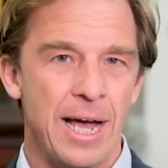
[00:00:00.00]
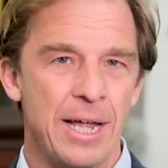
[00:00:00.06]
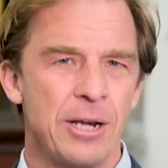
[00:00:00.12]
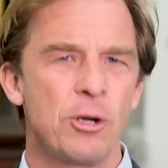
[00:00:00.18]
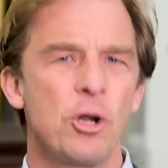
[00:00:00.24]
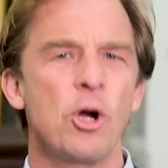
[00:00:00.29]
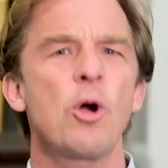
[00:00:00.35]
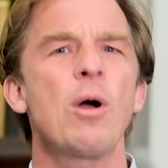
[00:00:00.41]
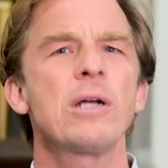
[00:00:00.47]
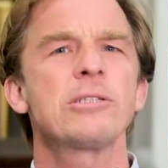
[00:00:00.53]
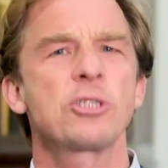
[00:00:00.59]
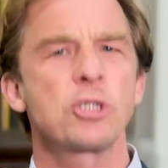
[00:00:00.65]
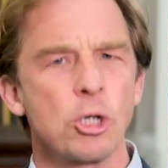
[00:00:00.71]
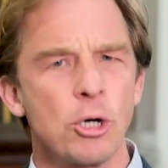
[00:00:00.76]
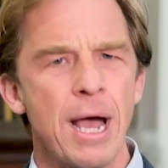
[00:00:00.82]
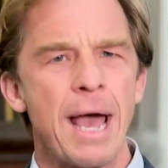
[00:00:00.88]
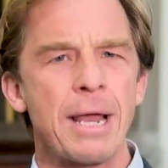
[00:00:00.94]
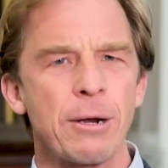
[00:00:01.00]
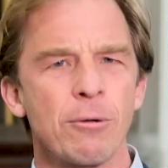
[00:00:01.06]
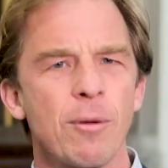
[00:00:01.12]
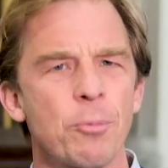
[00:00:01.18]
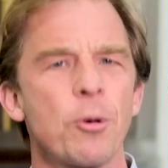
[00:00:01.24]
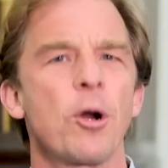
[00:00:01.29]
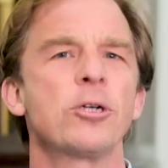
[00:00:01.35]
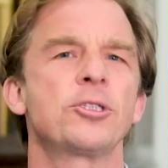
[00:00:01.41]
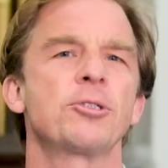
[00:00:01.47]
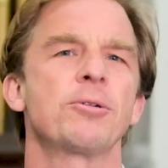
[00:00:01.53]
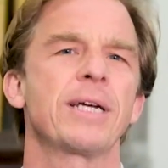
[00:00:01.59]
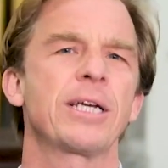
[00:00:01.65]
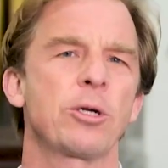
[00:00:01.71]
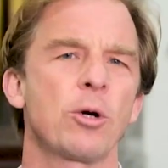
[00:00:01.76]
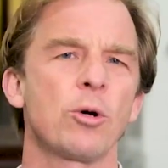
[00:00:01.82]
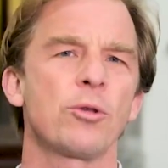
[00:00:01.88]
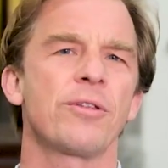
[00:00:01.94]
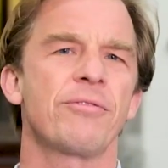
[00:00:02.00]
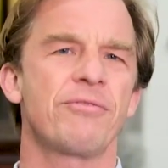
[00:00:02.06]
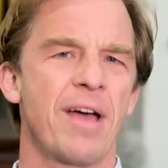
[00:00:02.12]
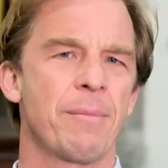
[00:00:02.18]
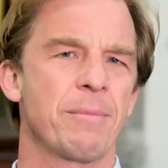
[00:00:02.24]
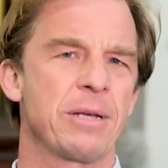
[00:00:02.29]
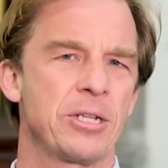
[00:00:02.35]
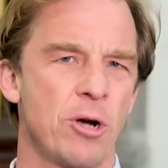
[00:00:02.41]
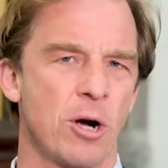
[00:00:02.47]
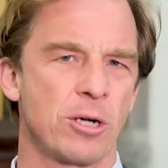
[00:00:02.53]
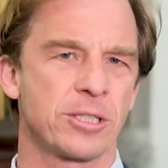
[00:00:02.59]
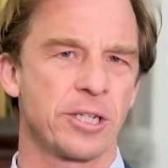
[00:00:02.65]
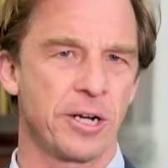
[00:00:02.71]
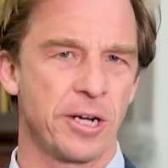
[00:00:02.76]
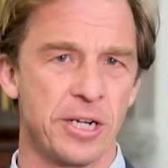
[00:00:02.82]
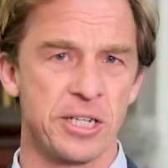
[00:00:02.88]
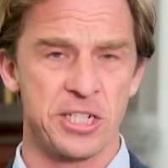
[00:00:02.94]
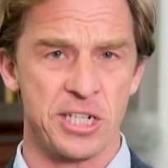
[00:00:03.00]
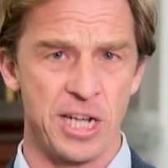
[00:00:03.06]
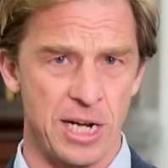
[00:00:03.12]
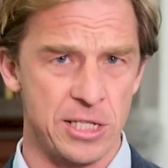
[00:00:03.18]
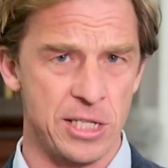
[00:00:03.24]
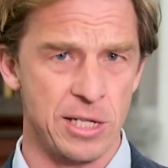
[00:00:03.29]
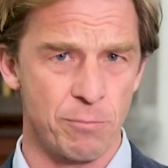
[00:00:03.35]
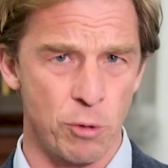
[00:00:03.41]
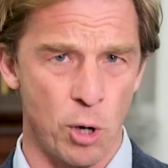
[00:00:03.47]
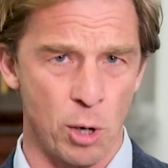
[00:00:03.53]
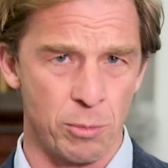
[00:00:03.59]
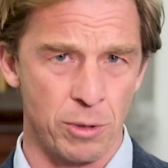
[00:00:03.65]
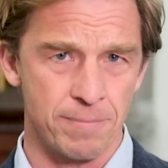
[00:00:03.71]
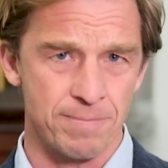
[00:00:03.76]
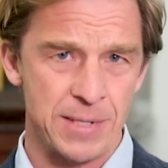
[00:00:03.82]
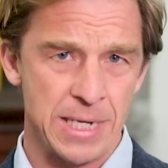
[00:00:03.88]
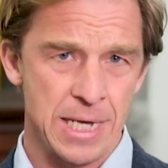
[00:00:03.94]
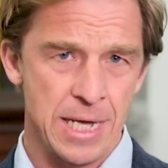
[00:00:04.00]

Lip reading: Not quite sure how to approach her, he called the family doctor to discuss the problem.